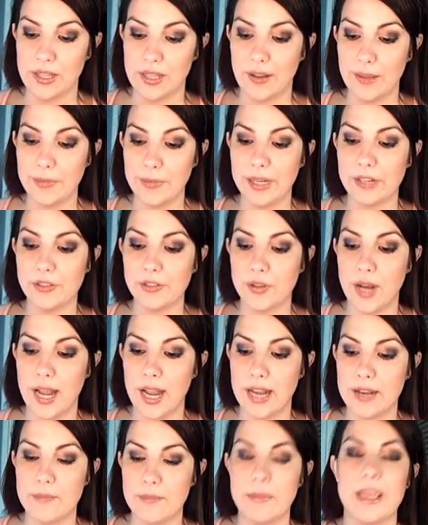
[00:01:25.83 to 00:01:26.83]
now I'm going to
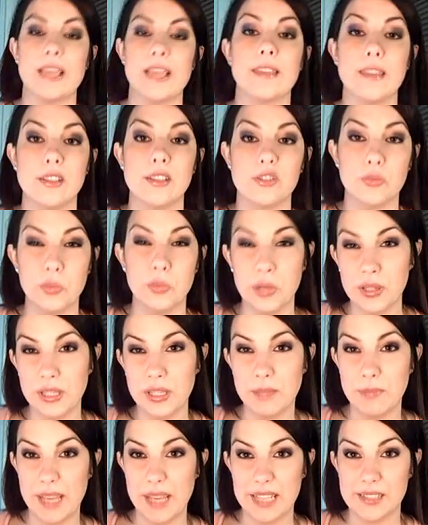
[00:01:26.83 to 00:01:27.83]
try to make this
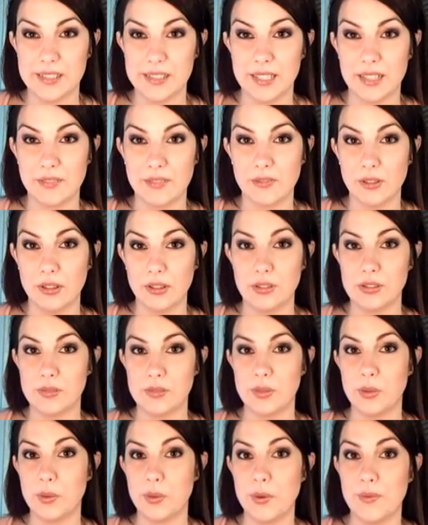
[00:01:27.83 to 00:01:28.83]
really basic for those
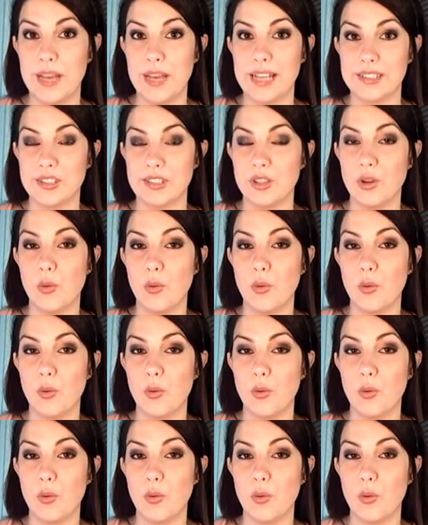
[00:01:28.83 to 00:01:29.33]
of you who have asked,